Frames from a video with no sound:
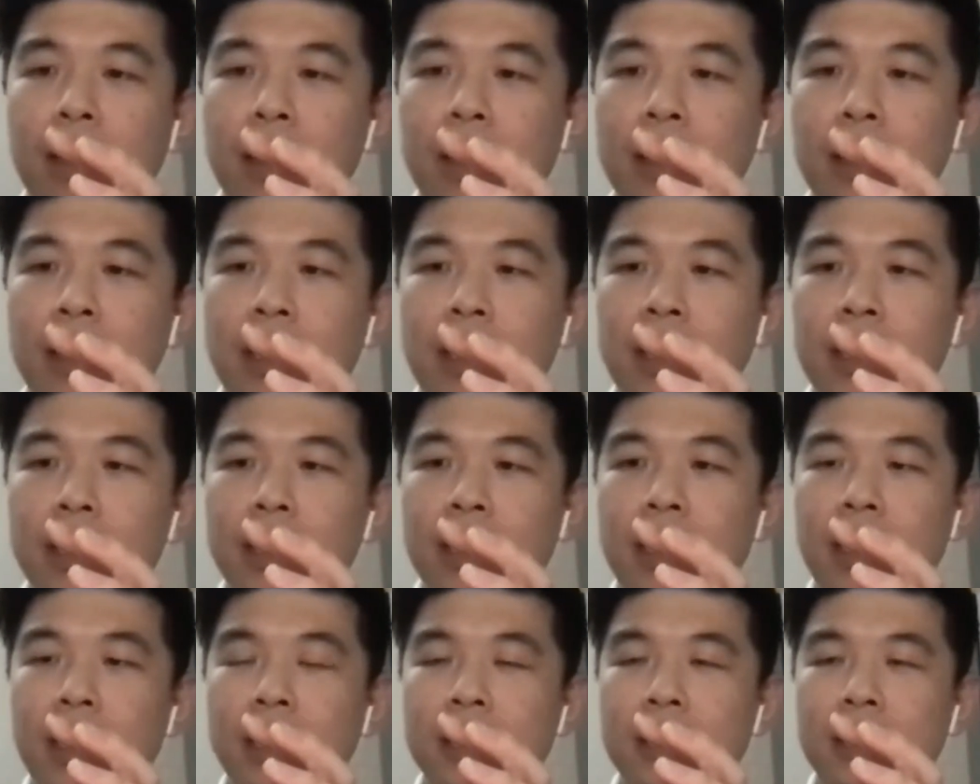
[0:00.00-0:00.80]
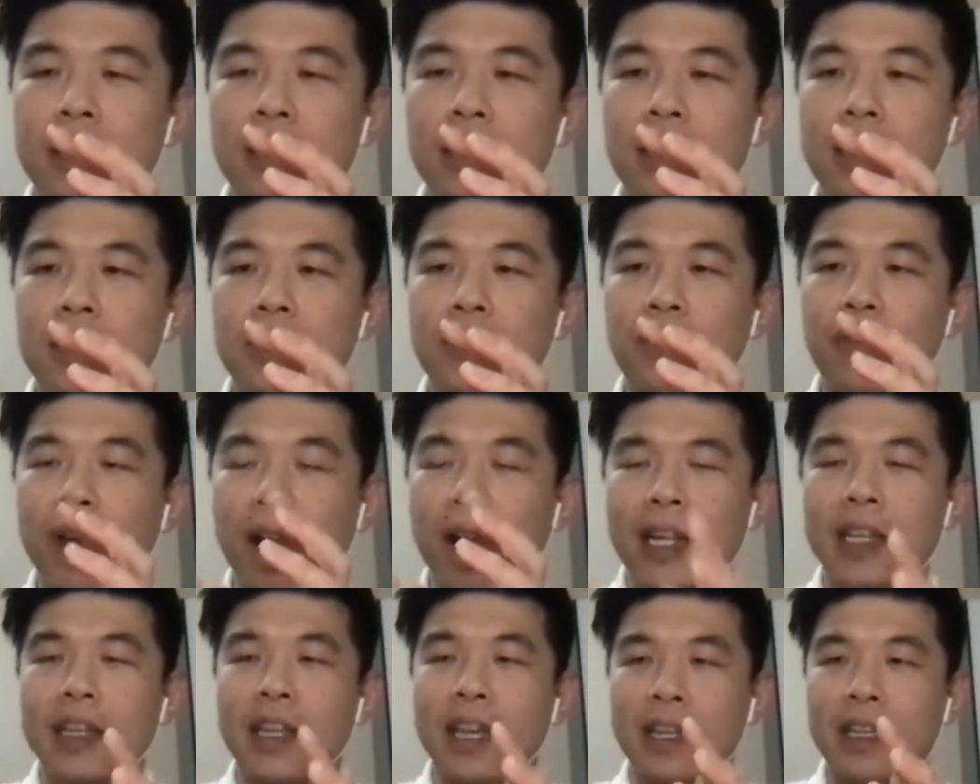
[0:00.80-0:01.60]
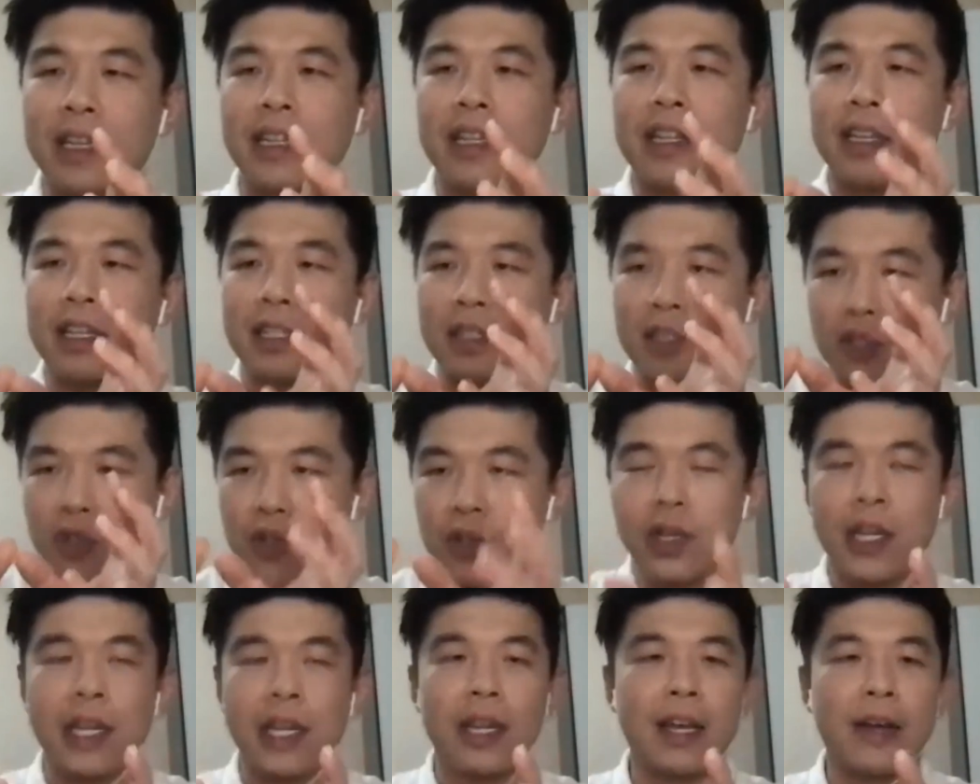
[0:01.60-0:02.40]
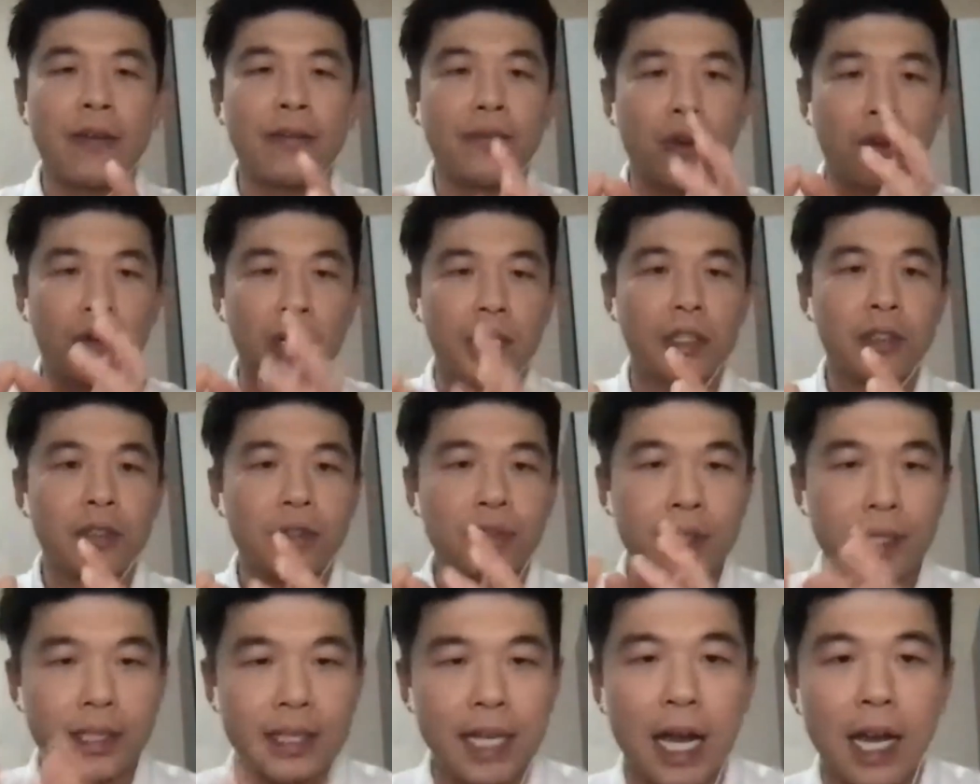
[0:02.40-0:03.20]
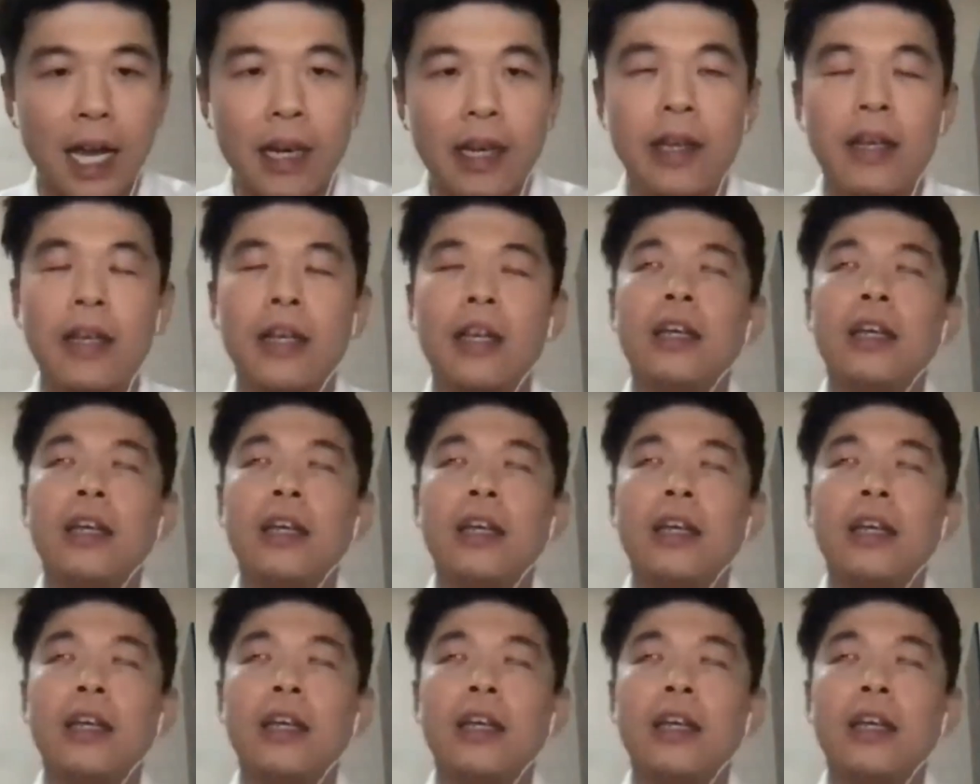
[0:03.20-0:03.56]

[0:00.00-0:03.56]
it's validated, it's good enough for us to start.